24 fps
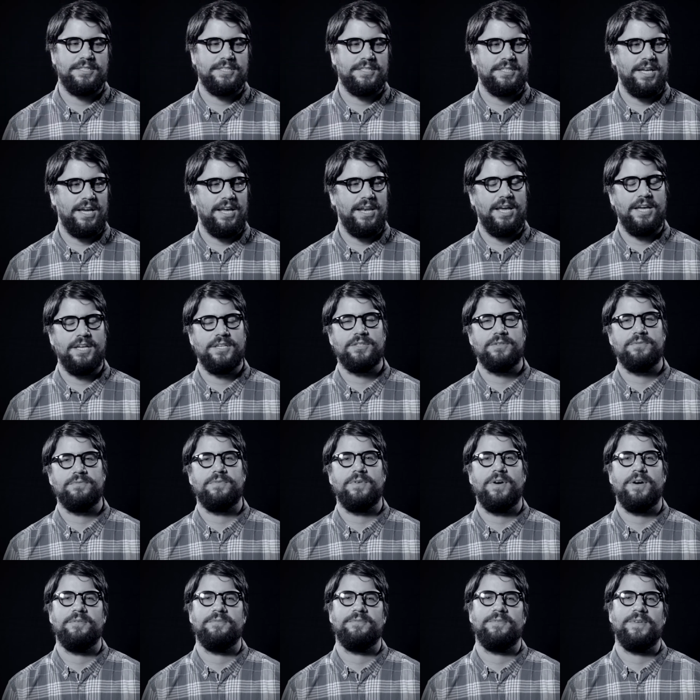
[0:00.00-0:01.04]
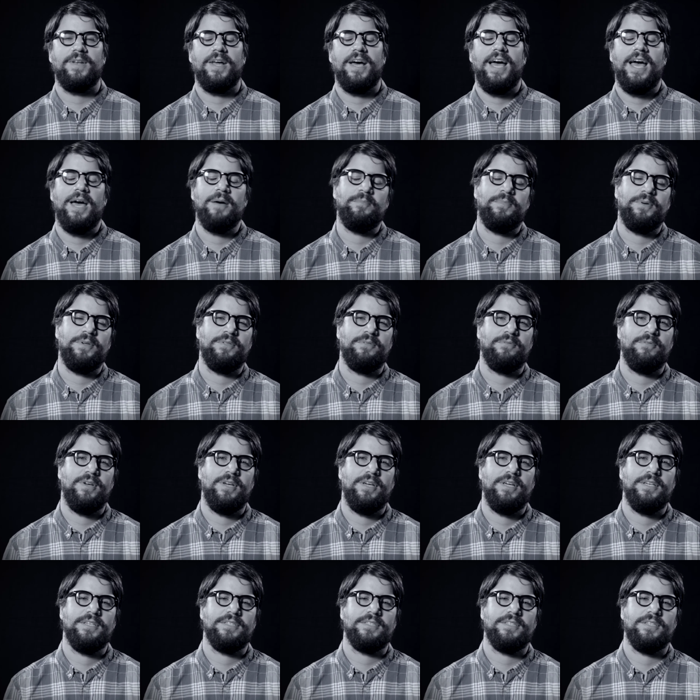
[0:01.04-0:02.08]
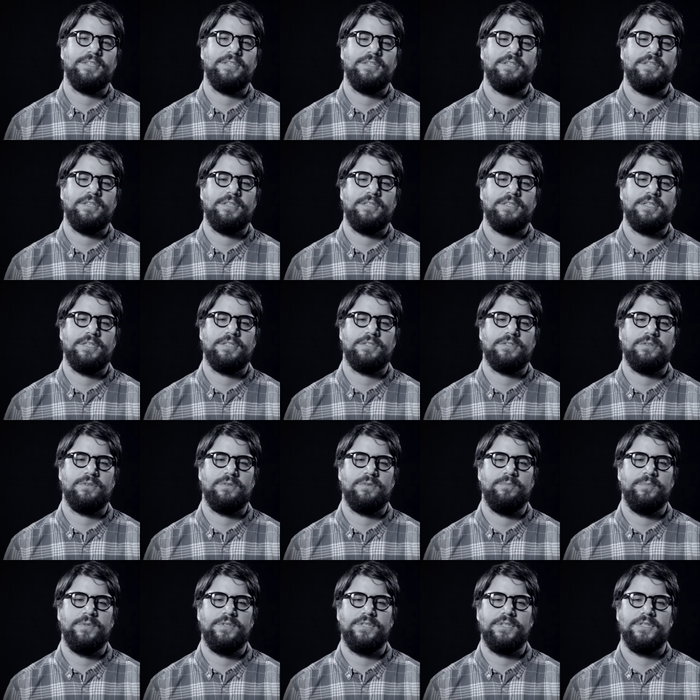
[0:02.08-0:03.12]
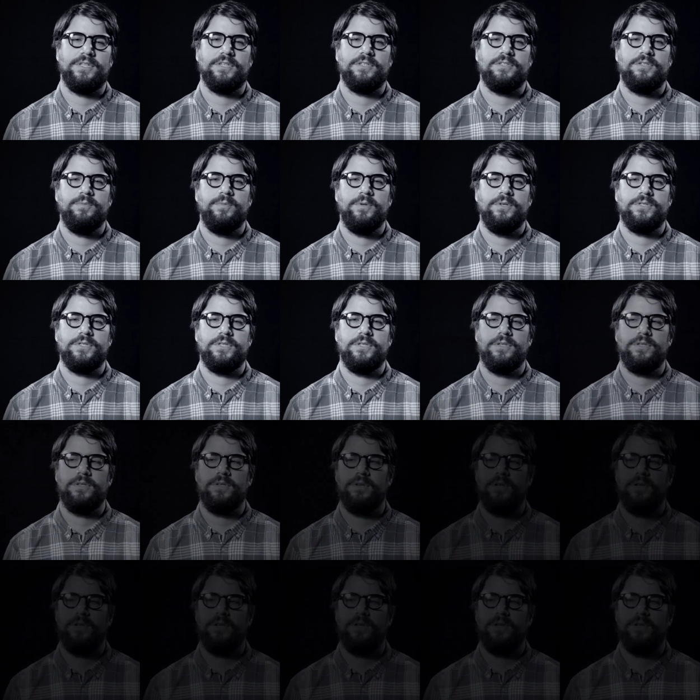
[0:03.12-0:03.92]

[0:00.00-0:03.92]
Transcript: day and age of, of like MP3s and digital music distribution,